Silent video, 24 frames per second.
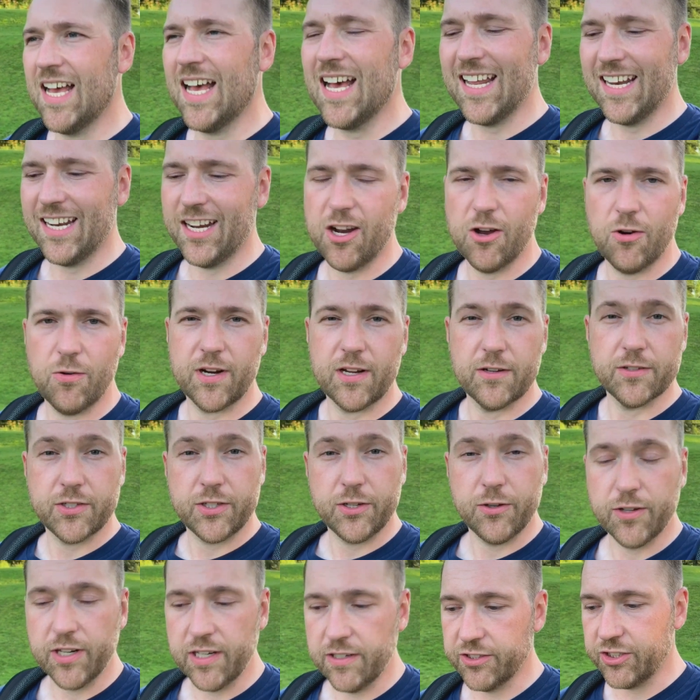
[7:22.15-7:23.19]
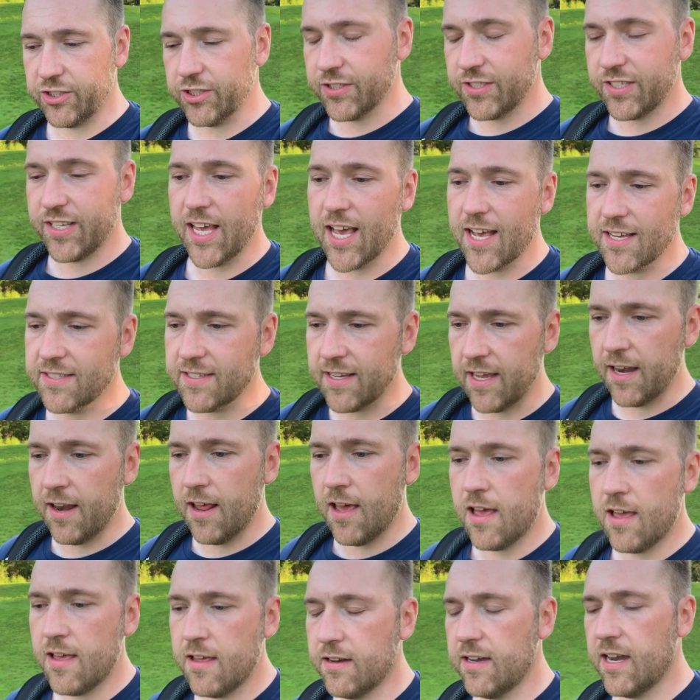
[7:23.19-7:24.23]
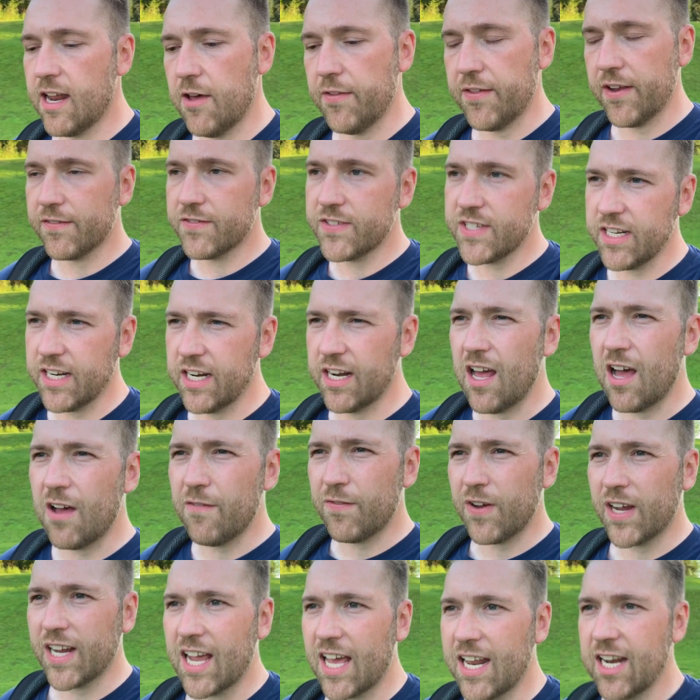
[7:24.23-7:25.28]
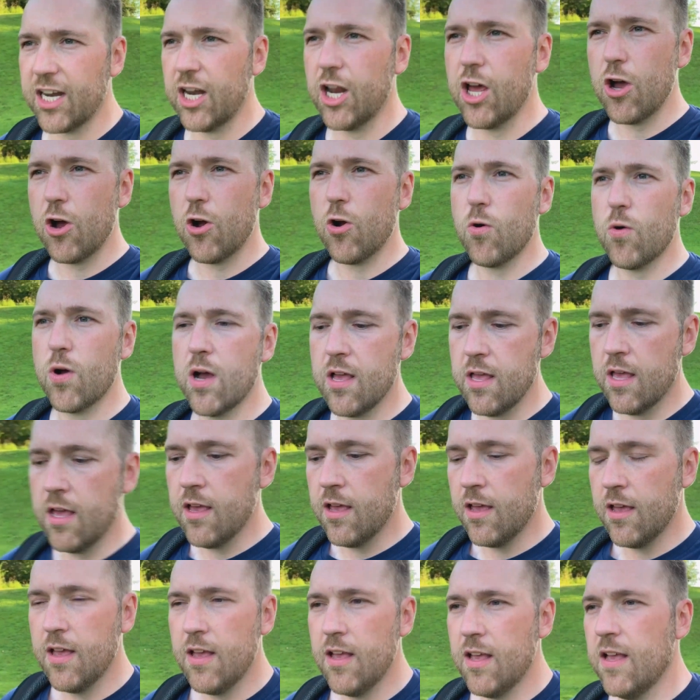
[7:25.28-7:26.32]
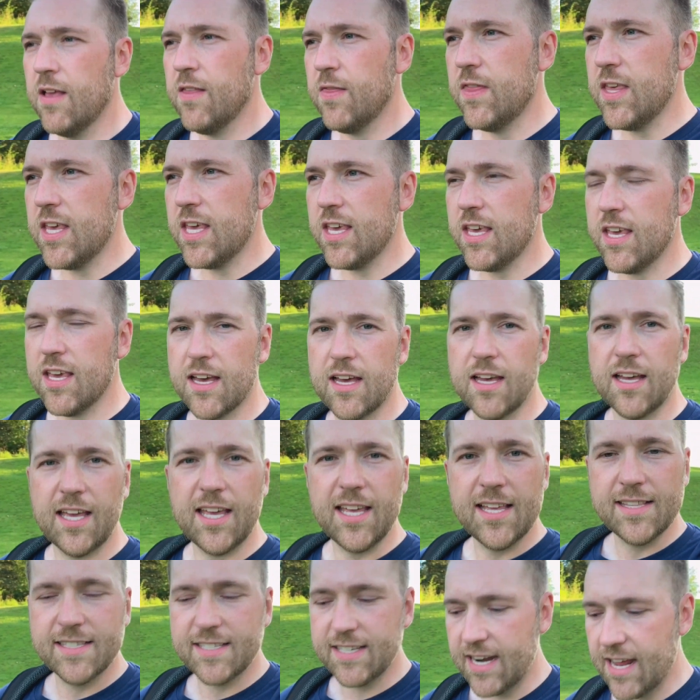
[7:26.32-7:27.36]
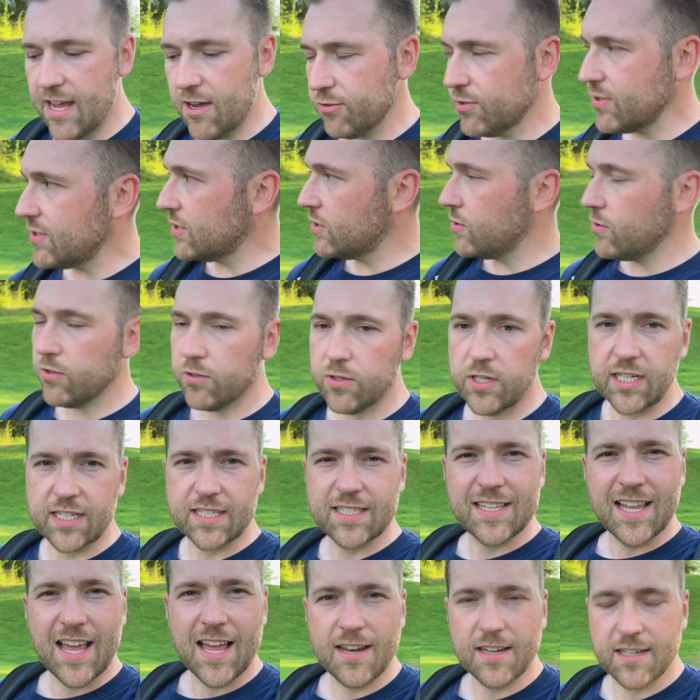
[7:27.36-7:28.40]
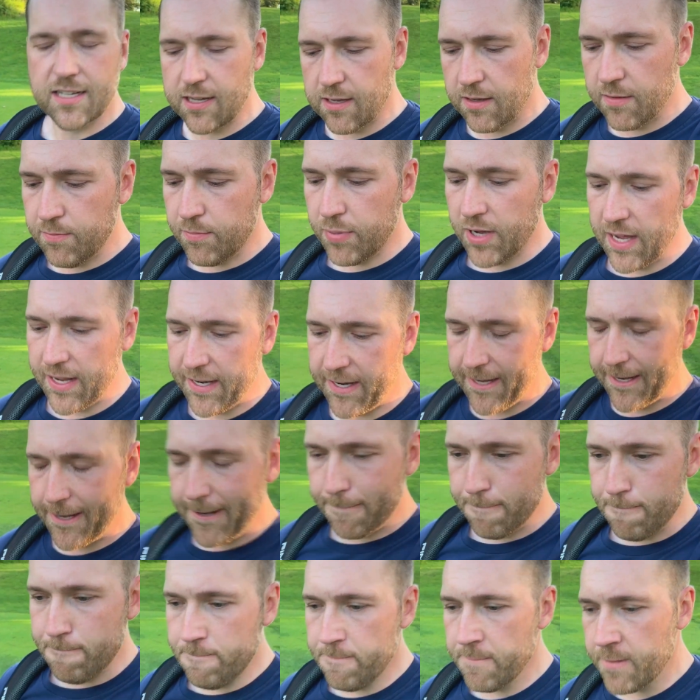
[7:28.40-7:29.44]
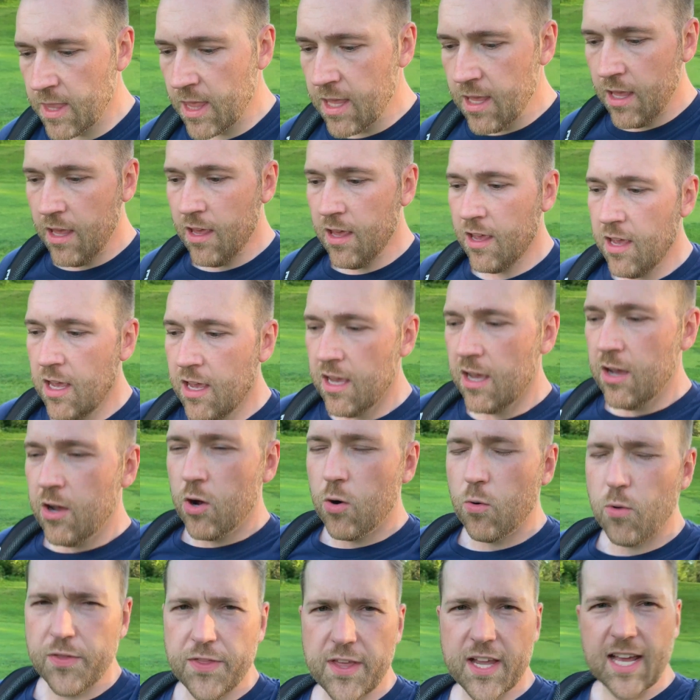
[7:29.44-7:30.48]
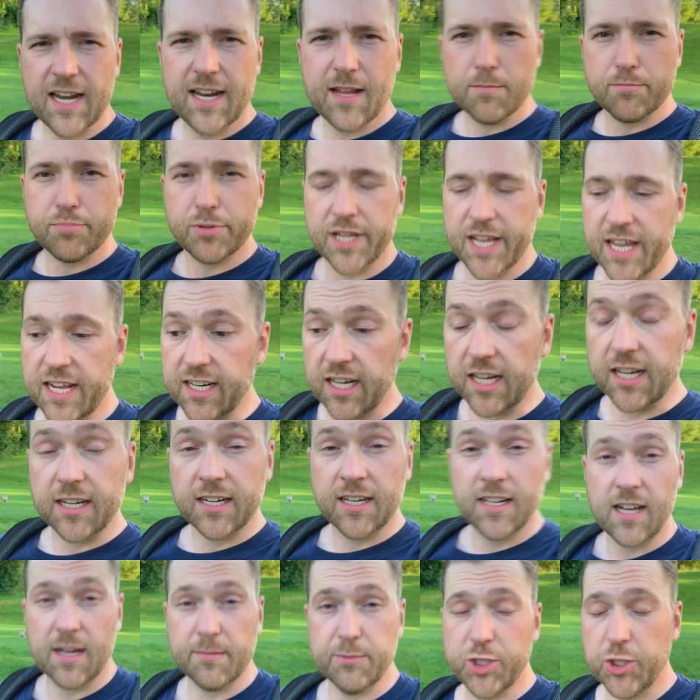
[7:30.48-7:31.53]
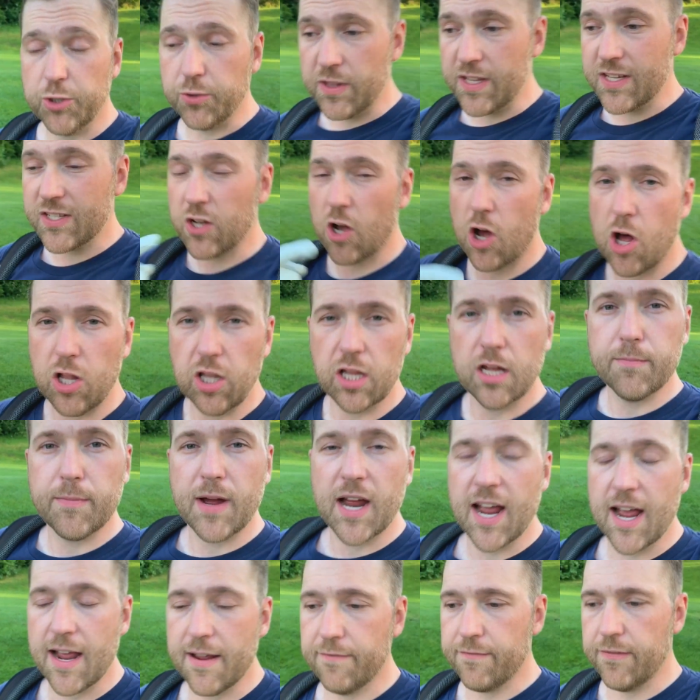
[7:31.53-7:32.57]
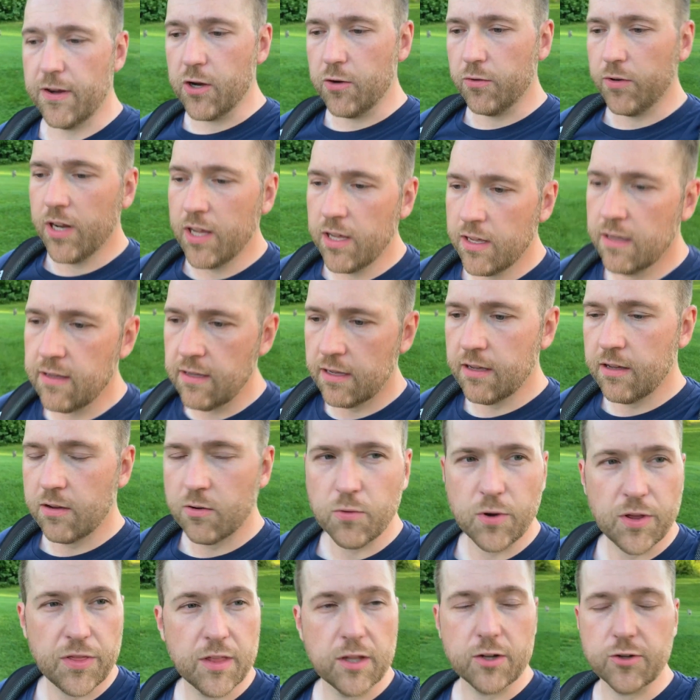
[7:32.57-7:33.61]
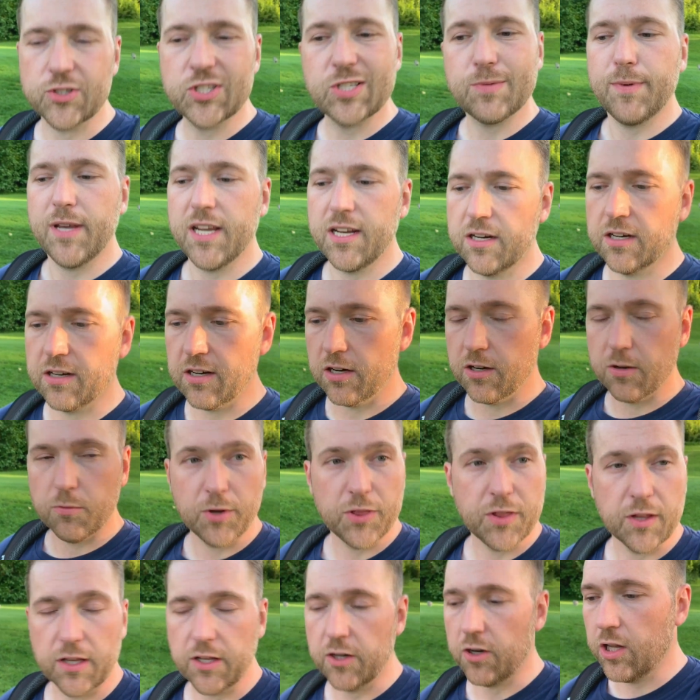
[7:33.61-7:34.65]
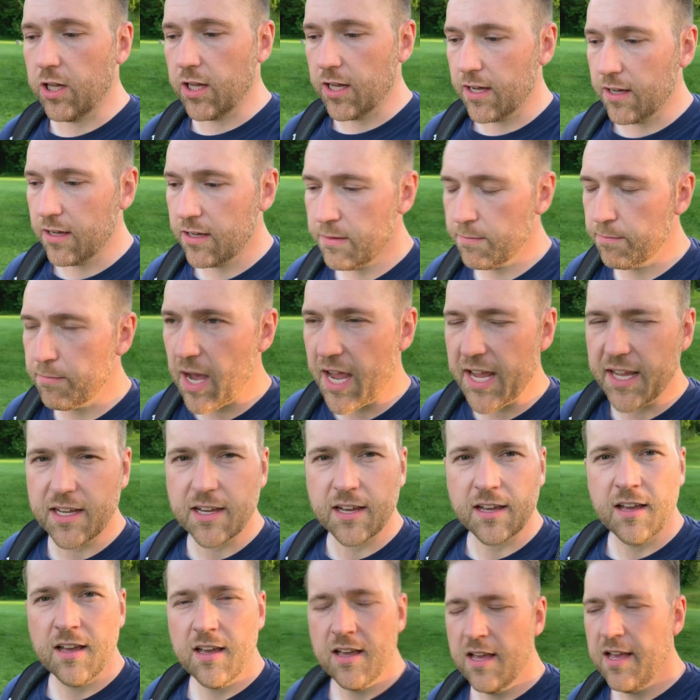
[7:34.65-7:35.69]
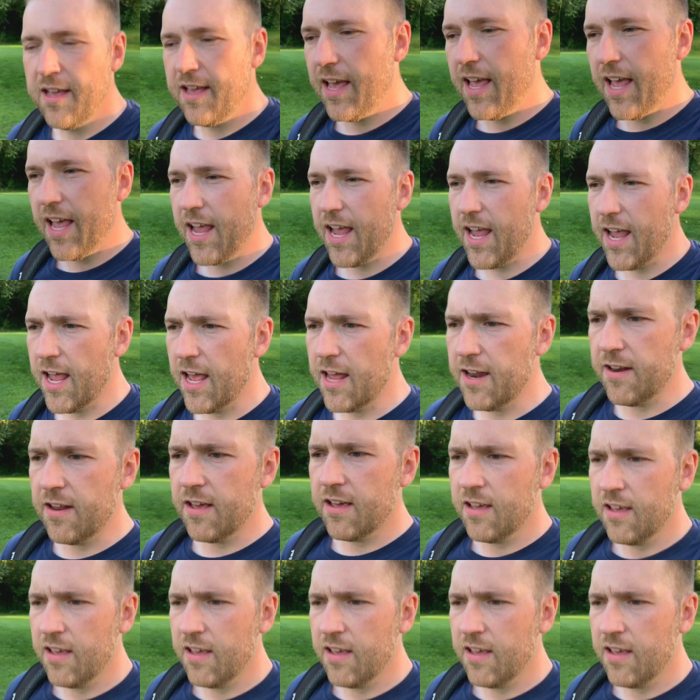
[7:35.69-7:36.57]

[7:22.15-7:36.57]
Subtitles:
didn't know what I was doing. I was just guessing. Now that I've seen enough, I kind of know the ins and outs to an extent, but one thing I didn't plan on, I'm shooting this all on my iPhone with a little speaker, or with a little mic, and